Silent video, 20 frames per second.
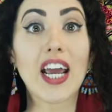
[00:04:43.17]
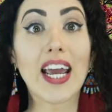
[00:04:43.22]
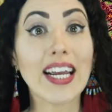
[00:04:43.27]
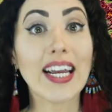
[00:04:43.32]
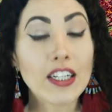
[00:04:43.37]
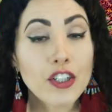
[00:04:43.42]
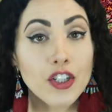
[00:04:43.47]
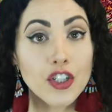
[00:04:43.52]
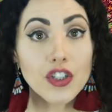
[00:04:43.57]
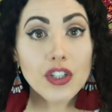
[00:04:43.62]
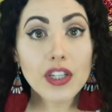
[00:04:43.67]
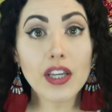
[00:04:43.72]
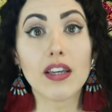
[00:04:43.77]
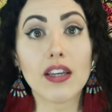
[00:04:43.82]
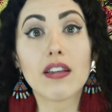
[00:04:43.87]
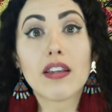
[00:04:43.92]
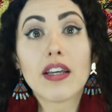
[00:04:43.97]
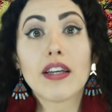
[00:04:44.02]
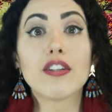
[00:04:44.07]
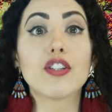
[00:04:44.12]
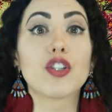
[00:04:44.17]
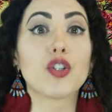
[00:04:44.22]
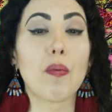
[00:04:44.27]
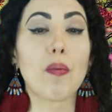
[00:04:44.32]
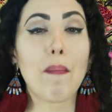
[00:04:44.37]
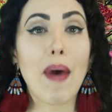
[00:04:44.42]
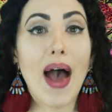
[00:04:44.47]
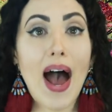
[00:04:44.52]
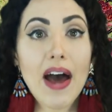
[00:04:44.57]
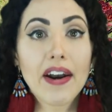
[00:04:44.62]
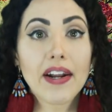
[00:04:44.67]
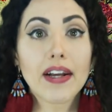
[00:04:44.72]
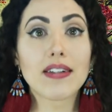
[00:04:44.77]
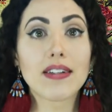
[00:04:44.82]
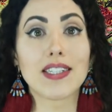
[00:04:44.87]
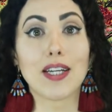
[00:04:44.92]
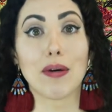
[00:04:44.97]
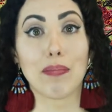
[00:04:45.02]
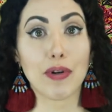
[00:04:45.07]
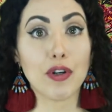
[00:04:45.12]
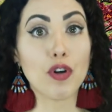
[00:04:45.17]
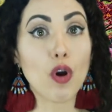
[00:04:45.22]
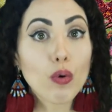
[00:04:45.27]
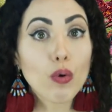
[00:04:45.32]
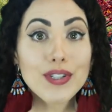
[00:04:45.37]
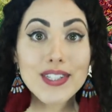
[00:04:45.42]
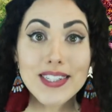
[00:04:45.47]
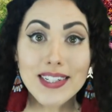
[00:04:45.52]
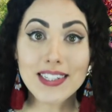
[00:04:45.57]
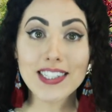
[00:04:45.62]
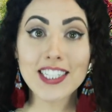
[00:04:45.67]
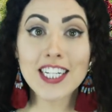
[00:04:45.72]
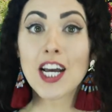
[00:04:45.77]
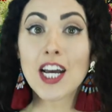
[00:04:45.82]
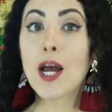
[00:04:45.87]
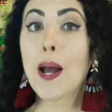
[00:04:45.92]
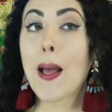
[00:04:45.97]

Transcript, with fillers: angel healing, somatics, hypnosis,